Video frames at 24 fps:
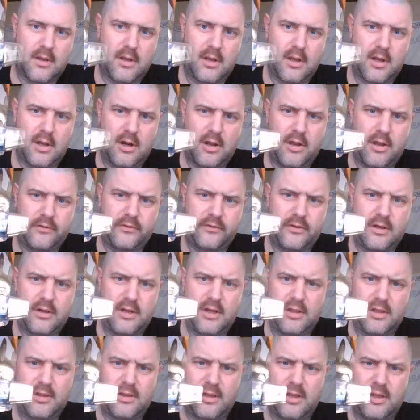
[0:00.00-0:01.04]
an Austin
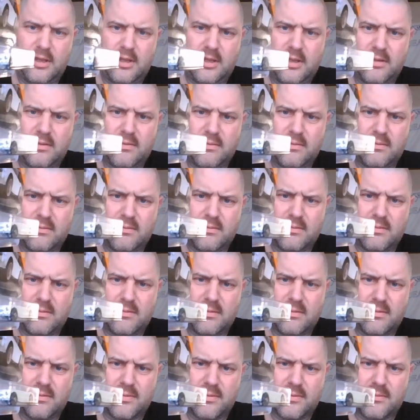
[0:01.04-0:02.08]
Healey
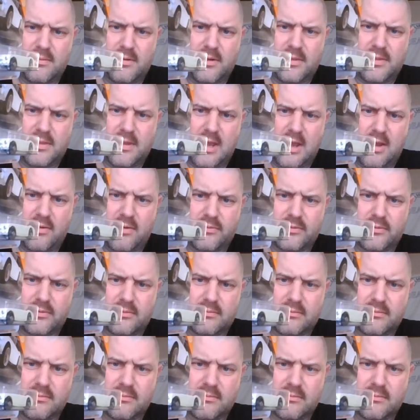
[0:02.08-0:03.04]
3000